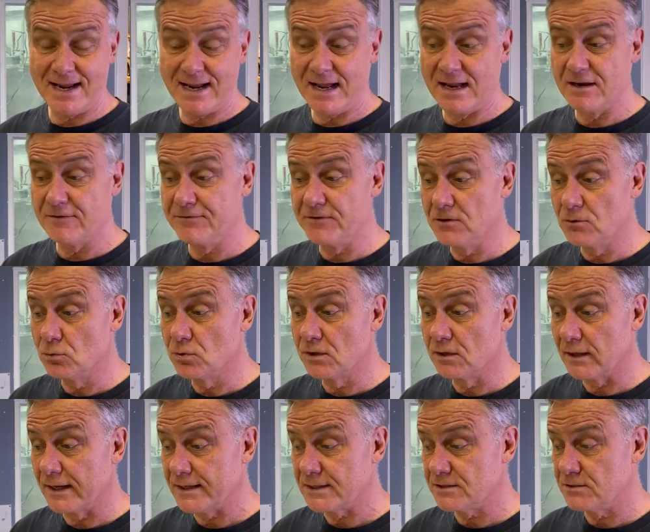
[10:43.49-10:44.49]
And if you would
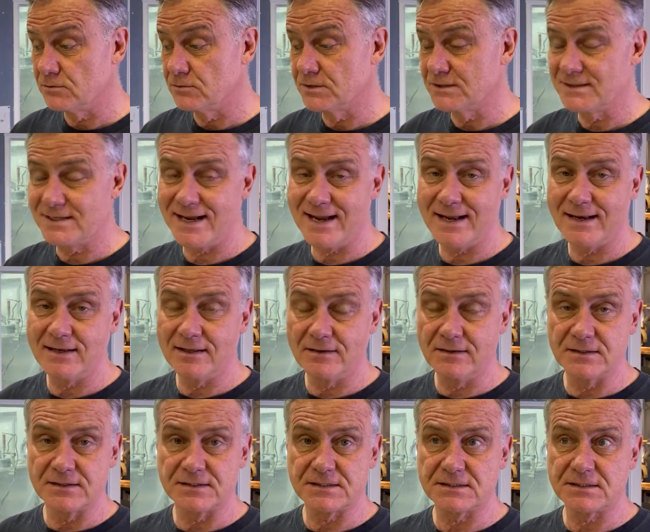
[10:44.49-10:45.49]
like to attend
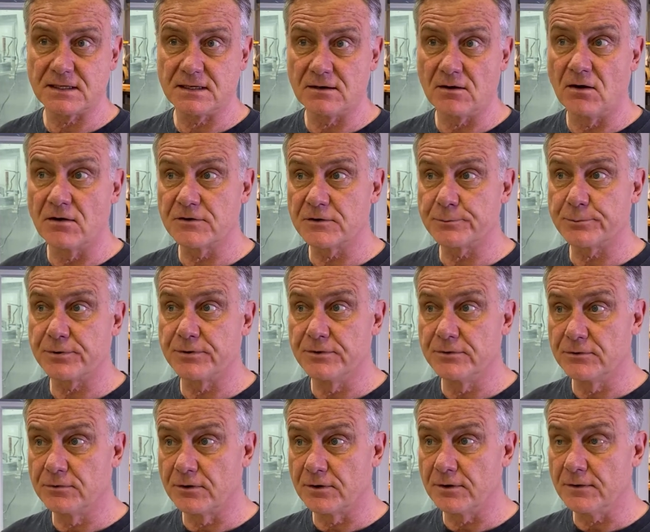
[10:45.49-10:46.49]
this
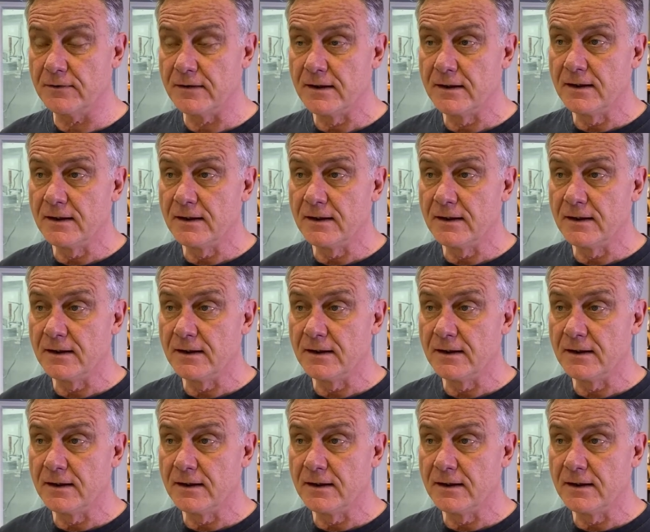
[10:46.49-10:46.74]
Entrepreneur